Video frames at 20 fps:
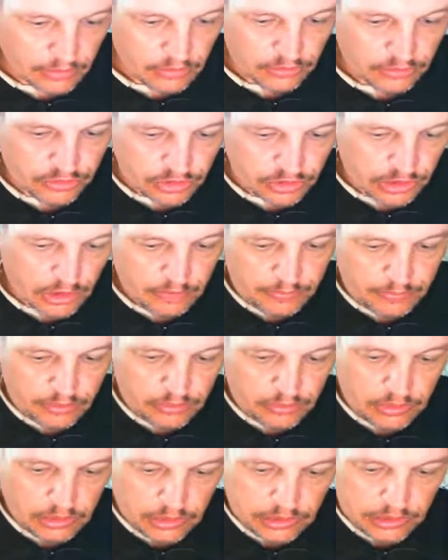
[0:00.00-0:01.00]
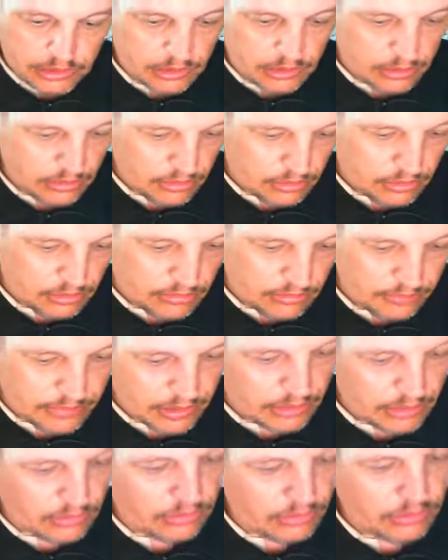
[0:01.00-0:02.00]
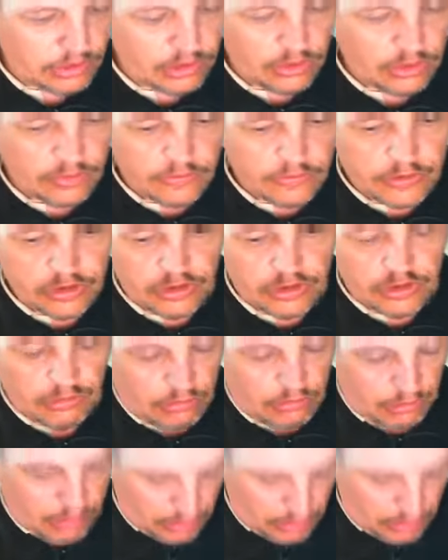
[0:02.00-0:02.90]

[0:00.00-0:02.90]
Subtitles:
I'm just going to put the lid back on the orange